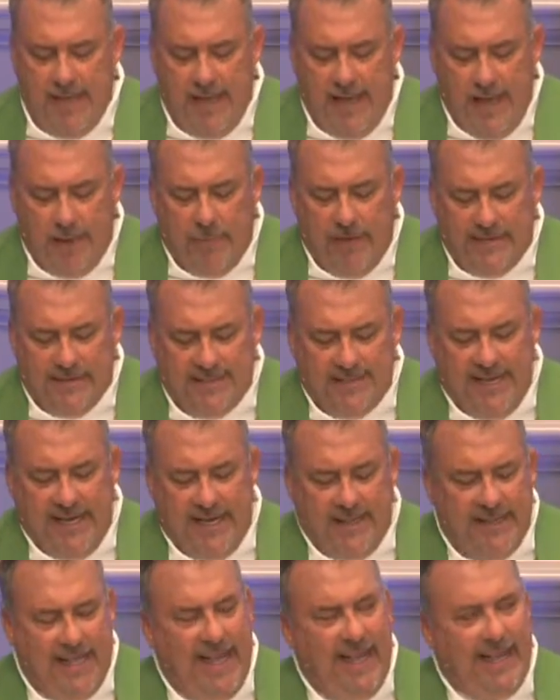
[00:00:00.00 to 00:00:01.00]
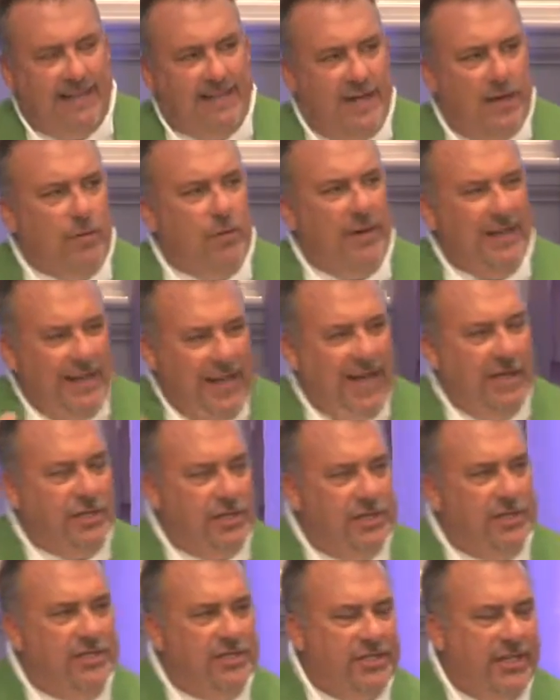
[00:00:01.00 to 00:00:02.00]
And we see in that
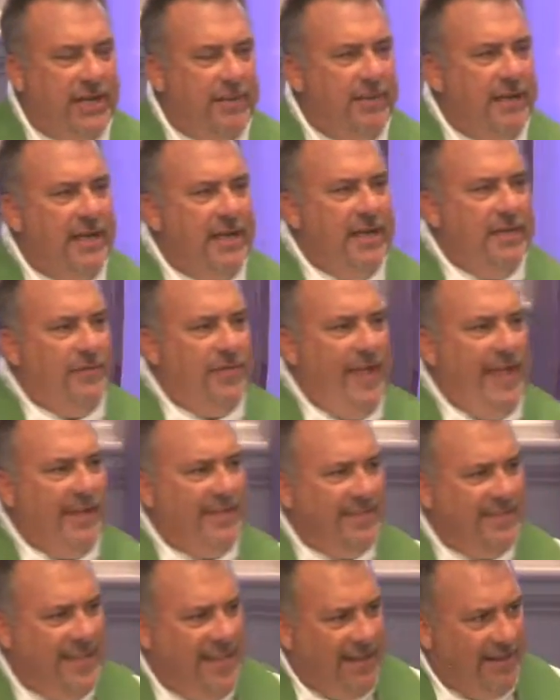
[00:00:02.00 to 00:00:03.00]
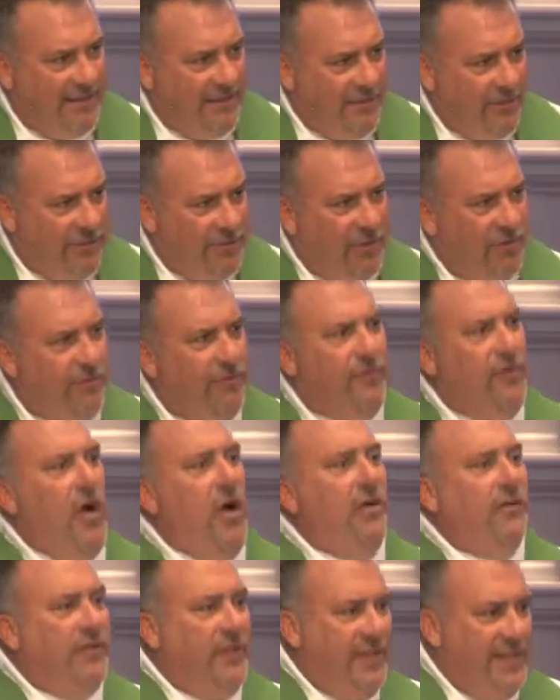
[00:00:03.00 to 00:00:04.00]
relationship that some
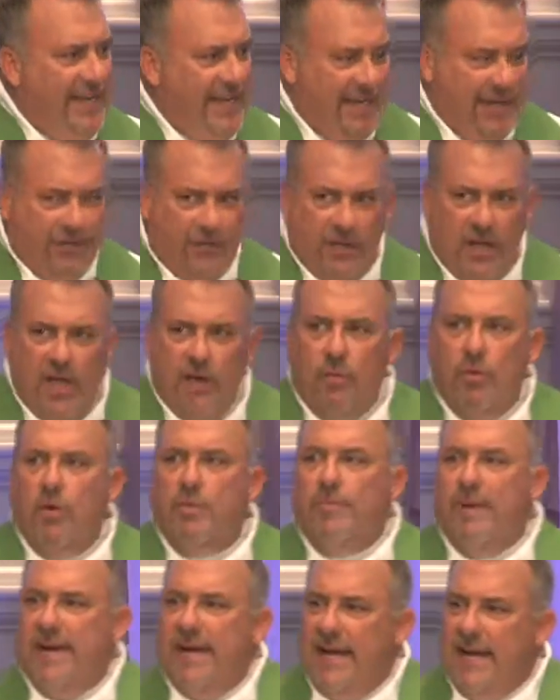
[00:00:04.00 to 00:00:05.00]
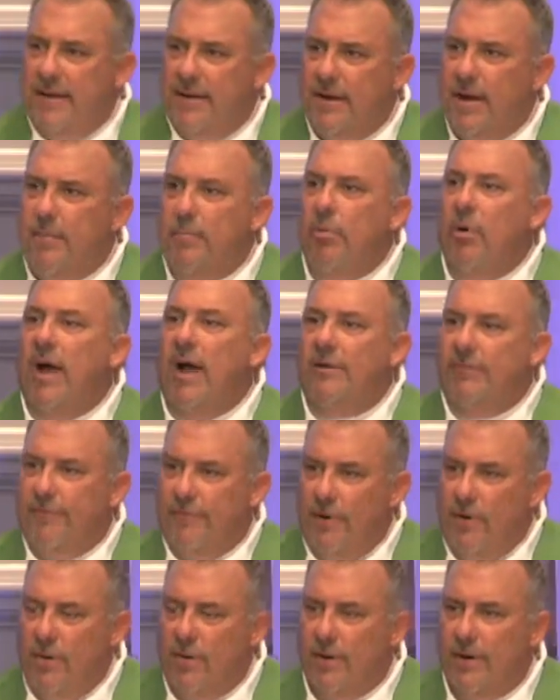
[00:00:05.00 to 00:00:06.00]
falsities were being brought
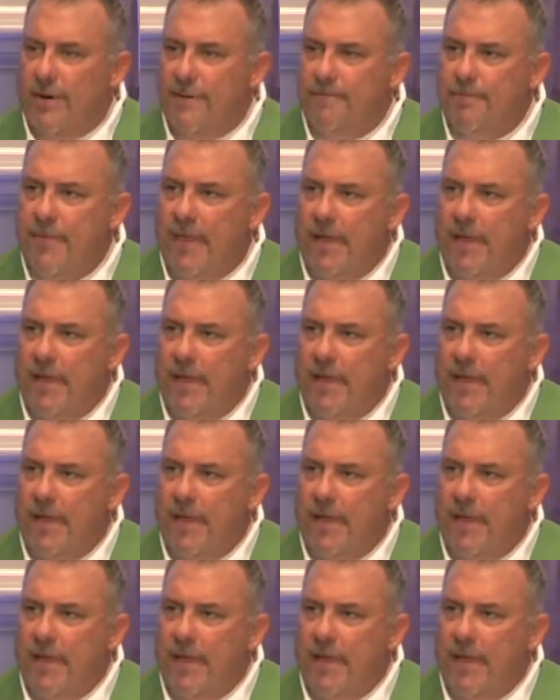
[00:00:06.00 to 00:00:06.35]
forward.